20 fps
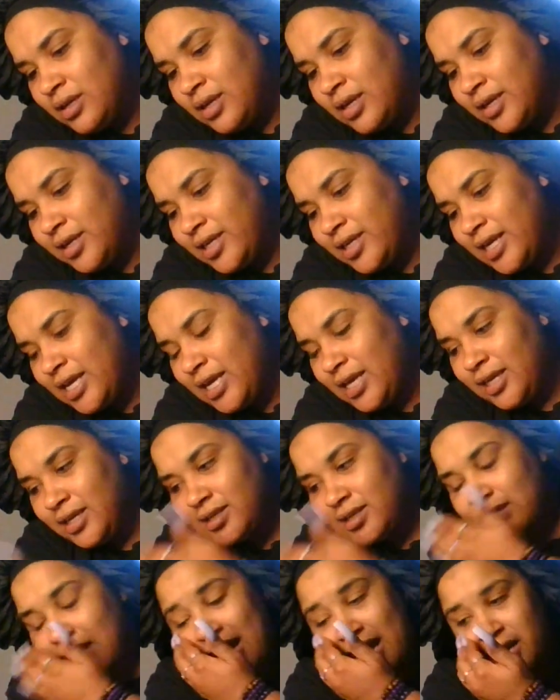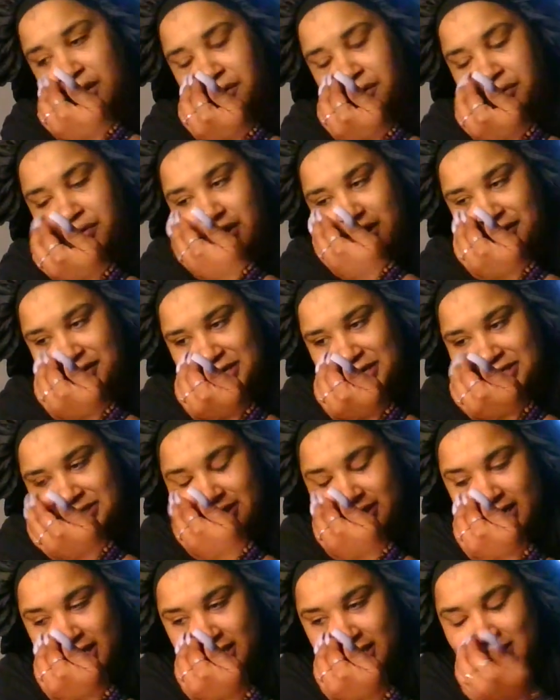Okay. I got a new card
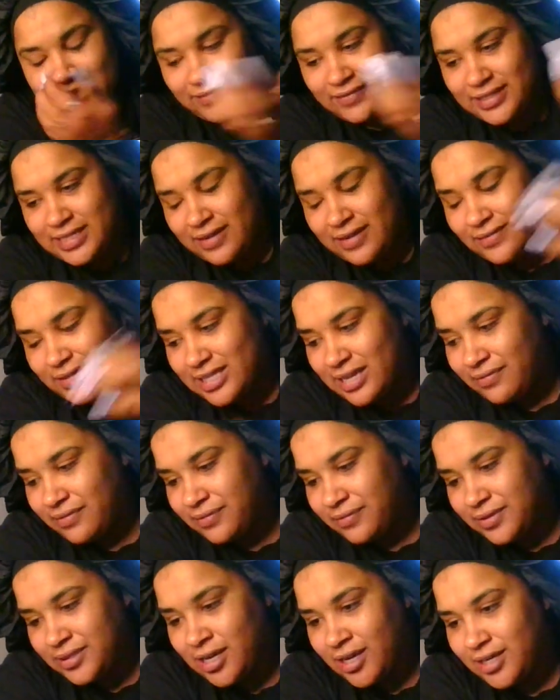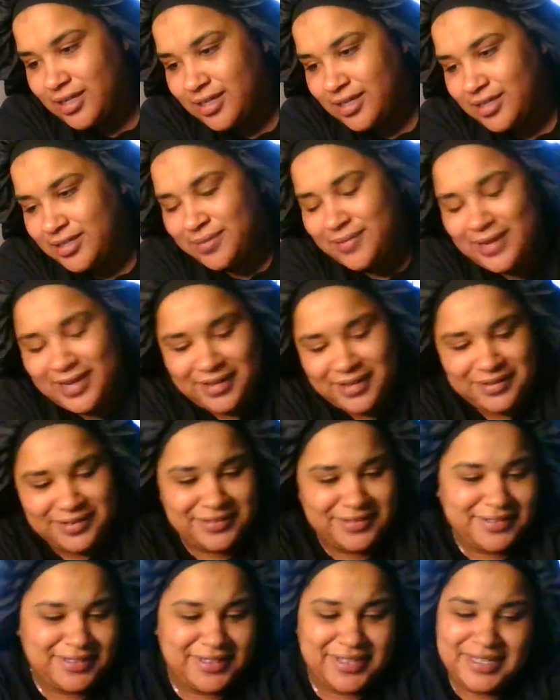yesterday and 777 was on it as well.
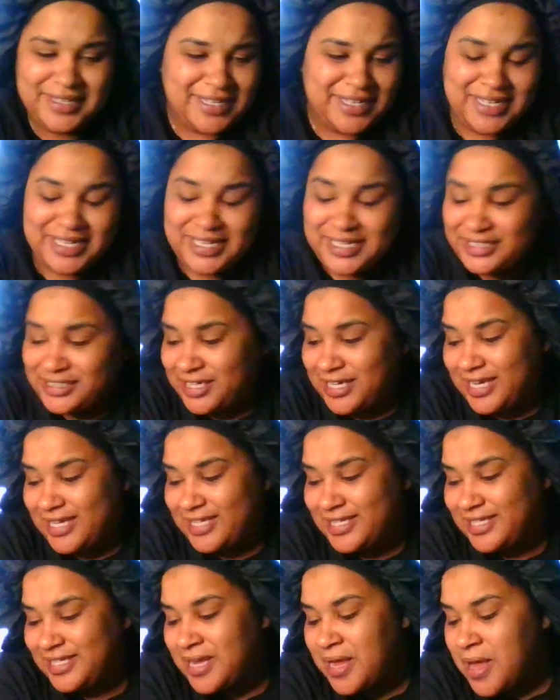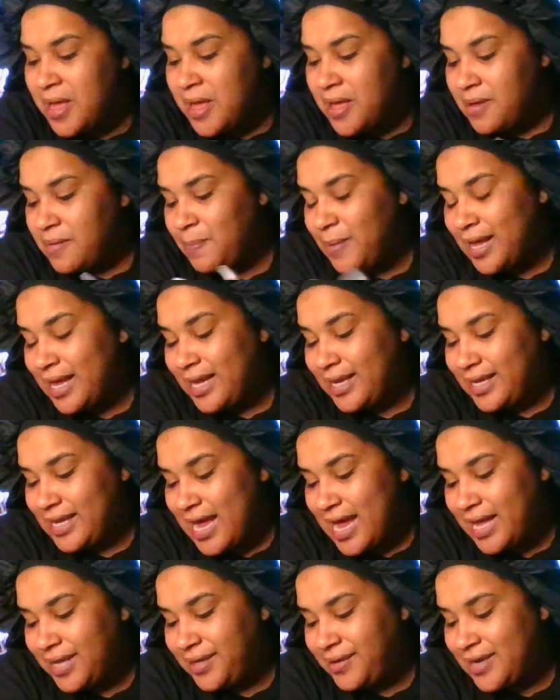It's crazy. But
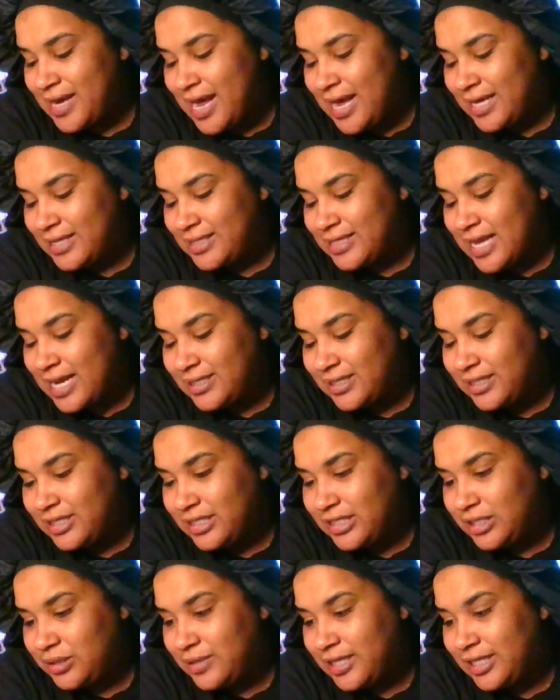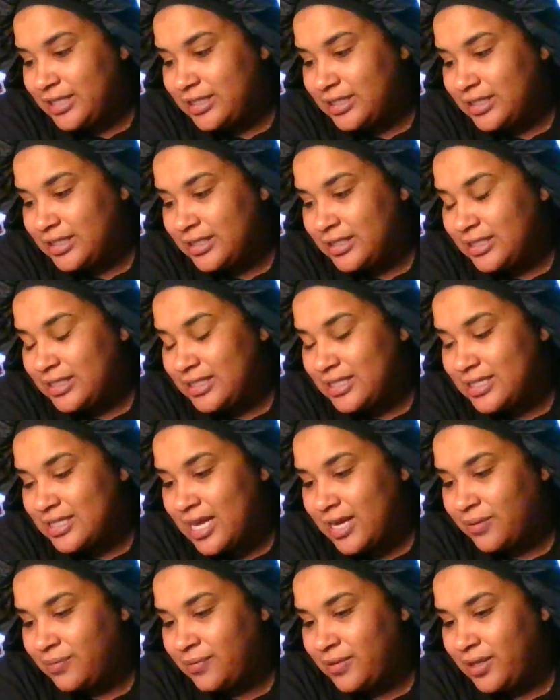yeah, you guys, that's the situation. This is
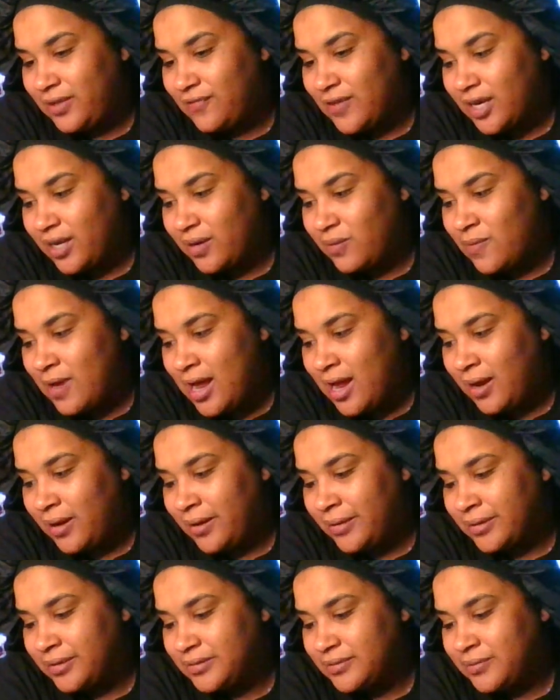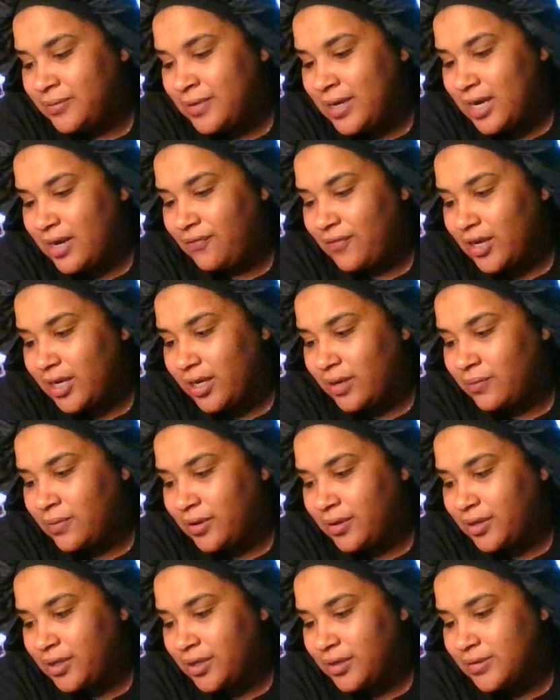like really fucking wild. What a fucking
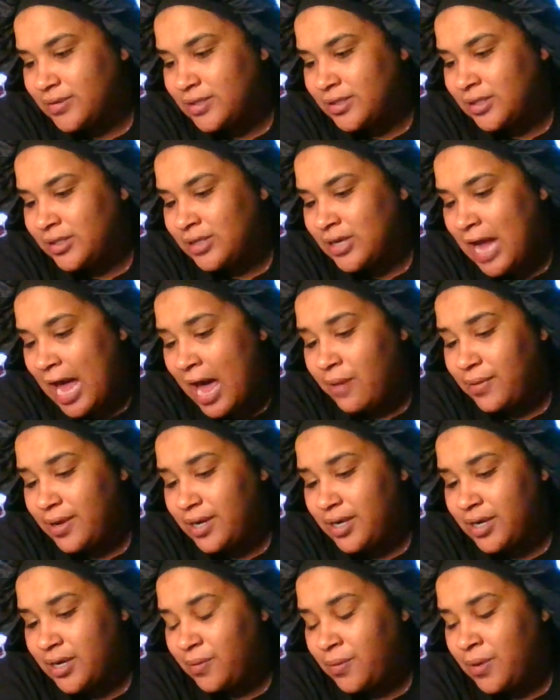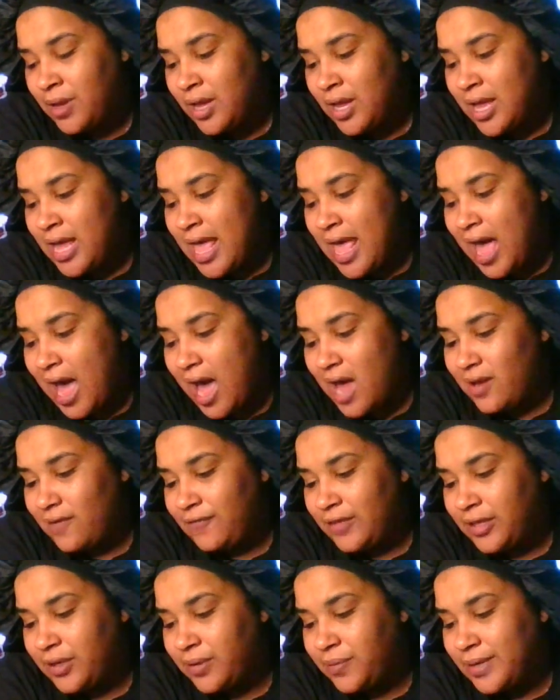roller coaster. I wouldn't know how to
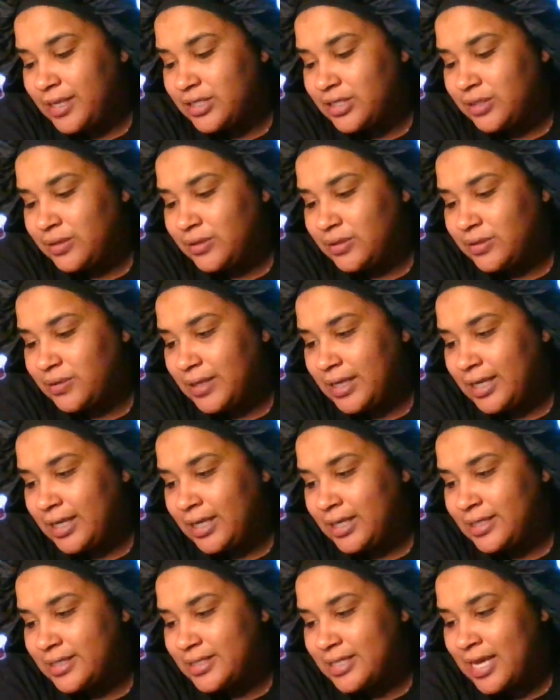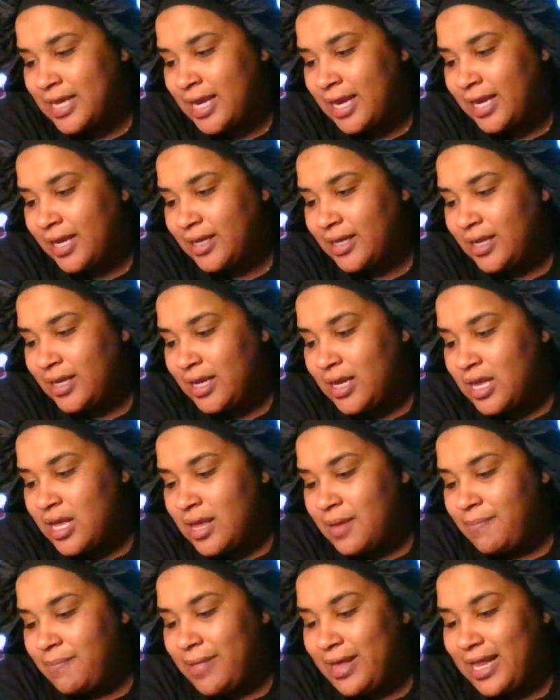feel or what to do, Aquarius. Like,
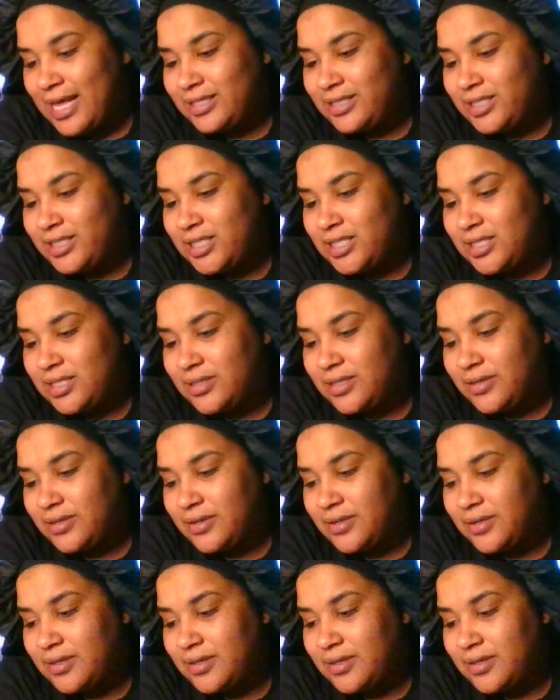but let's just